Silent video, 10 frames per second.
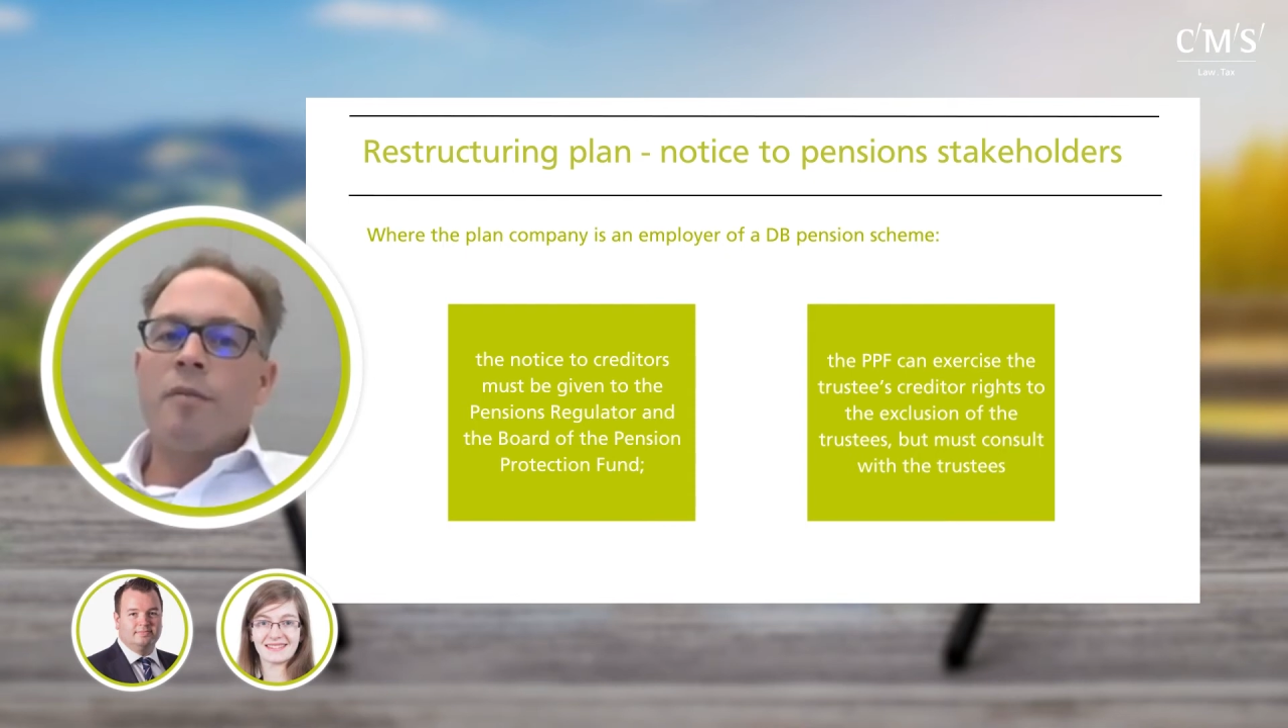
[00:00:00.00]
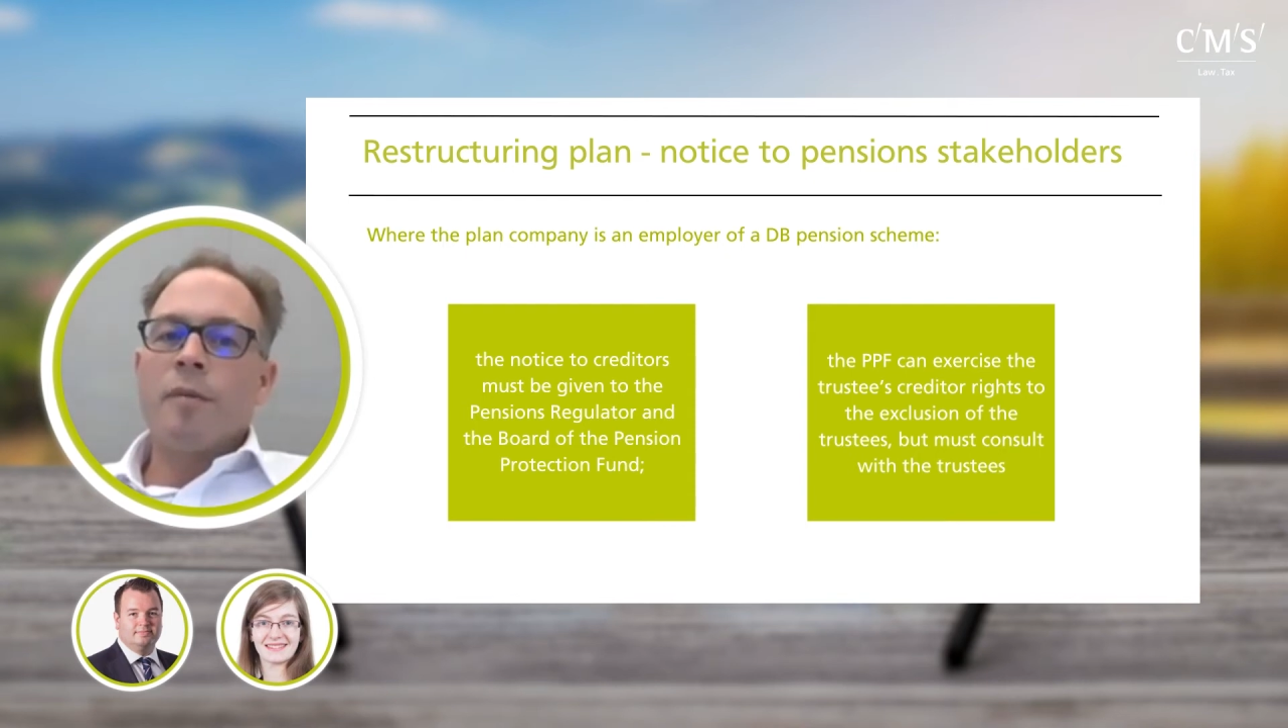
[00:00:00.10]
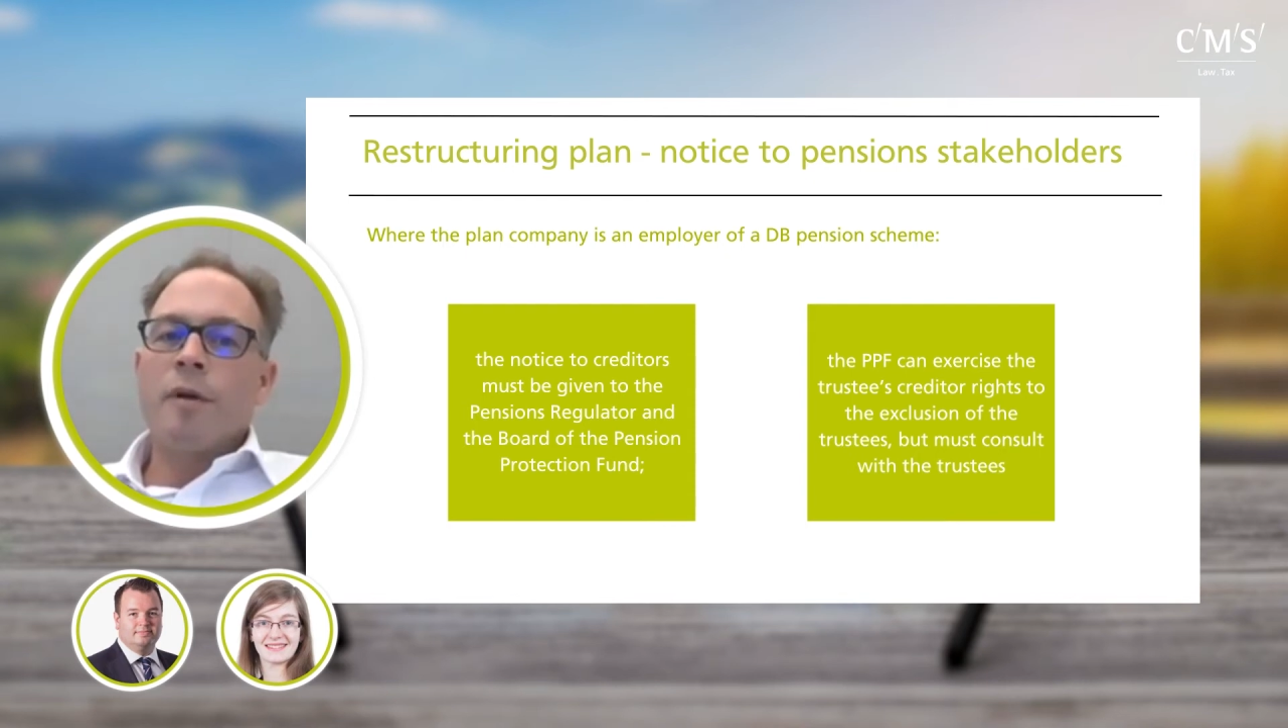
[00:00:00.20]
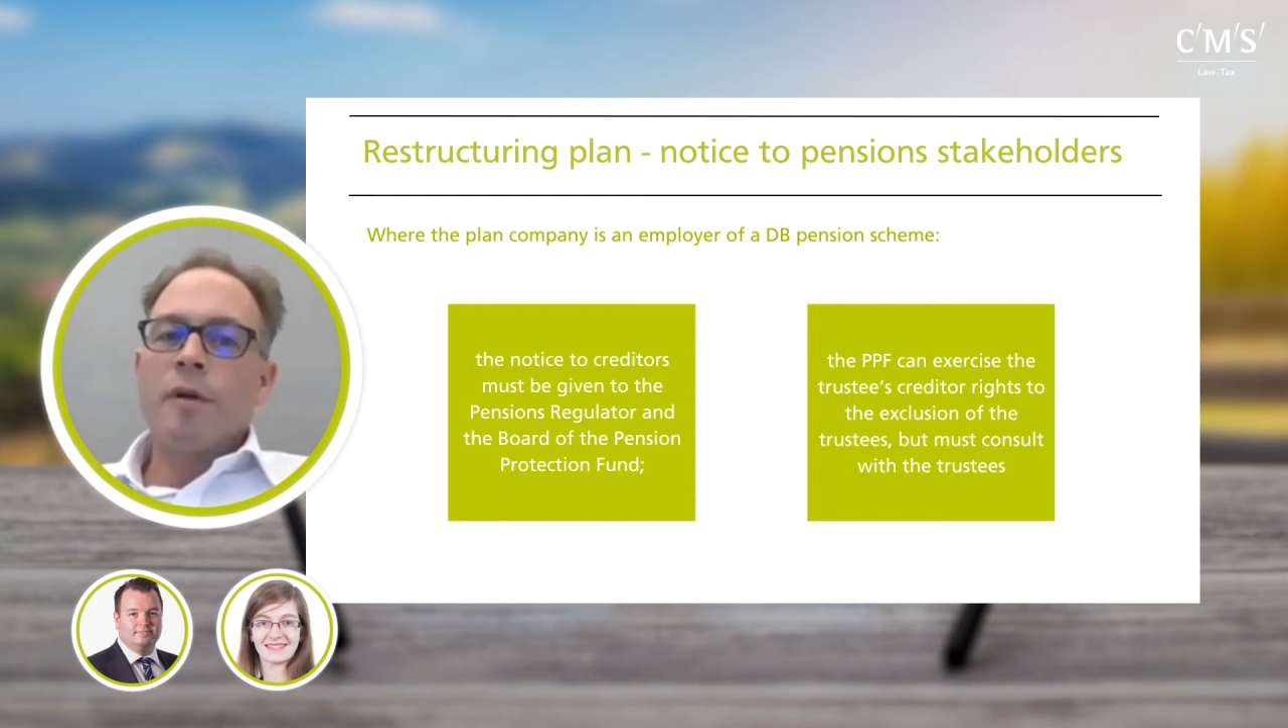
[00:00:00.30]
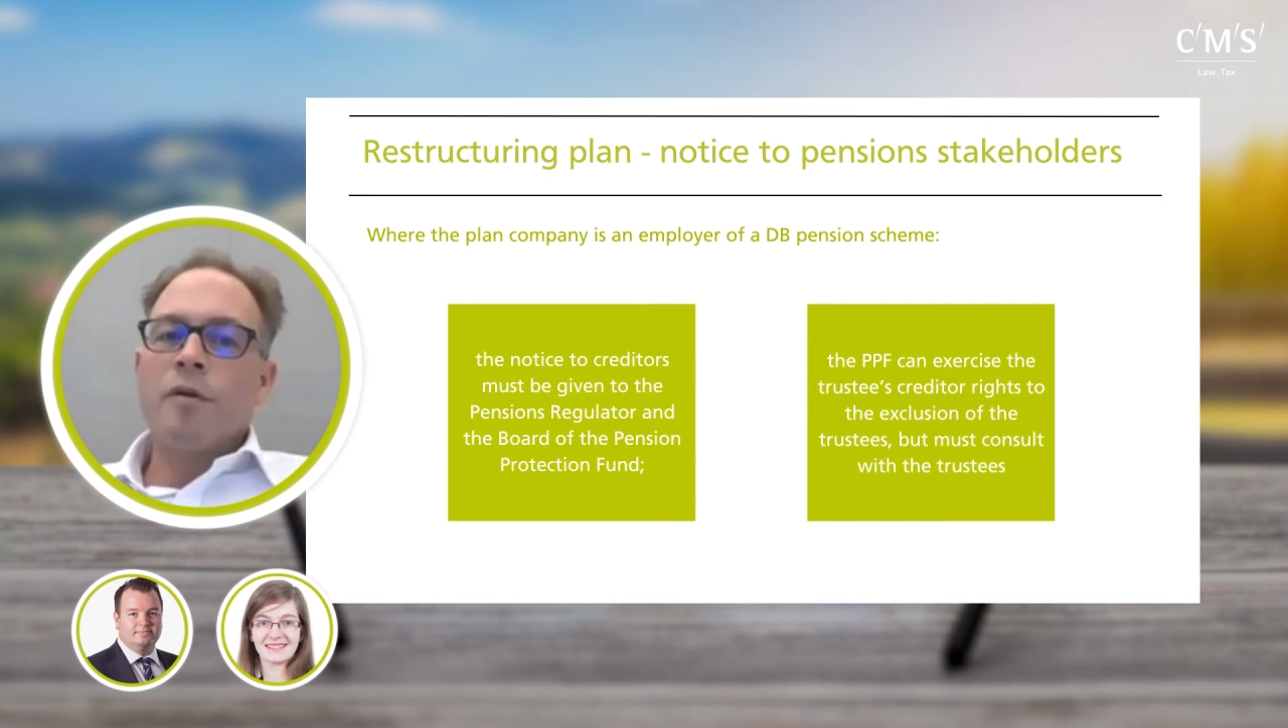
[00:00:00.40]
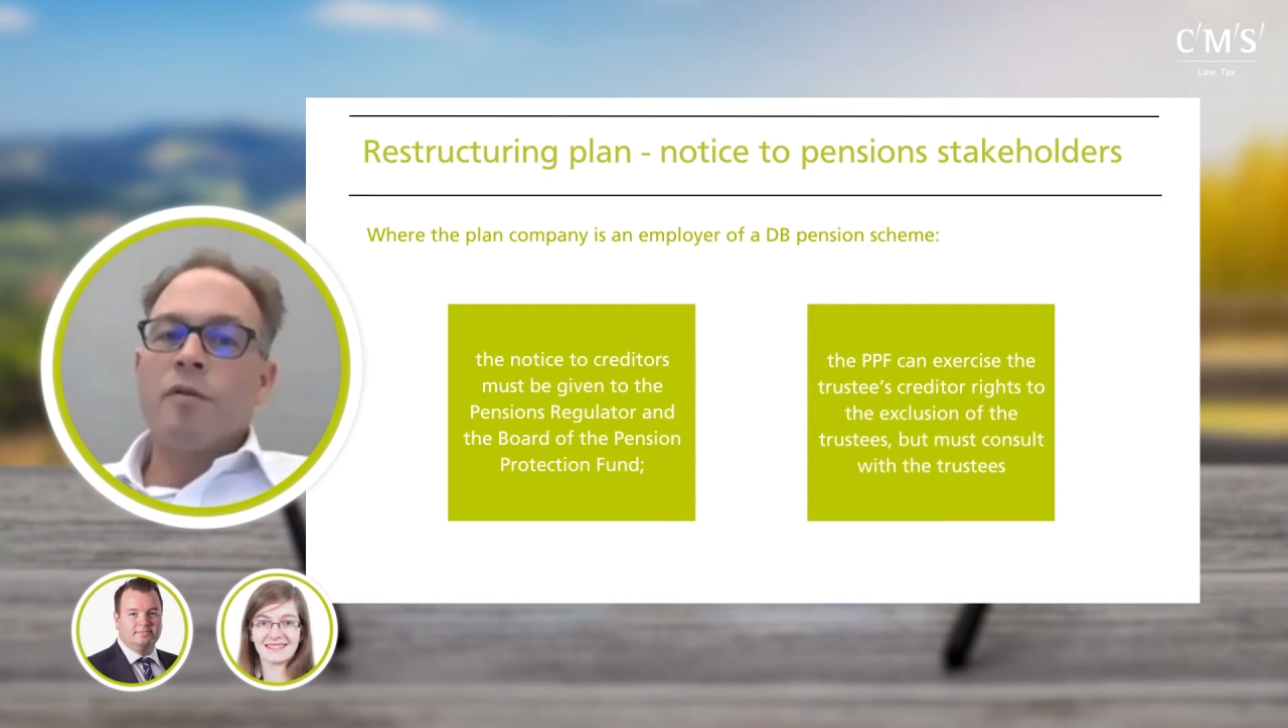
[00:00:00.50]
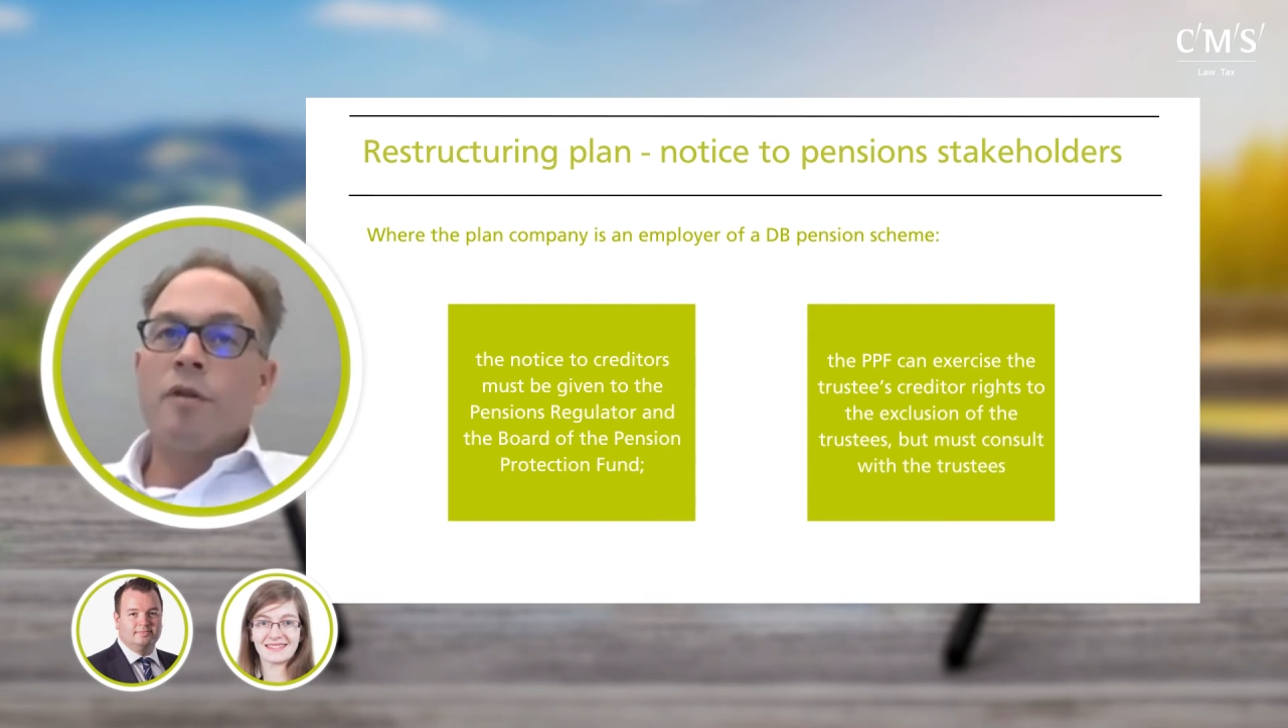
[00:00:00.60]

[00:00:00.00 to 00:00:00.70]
proposed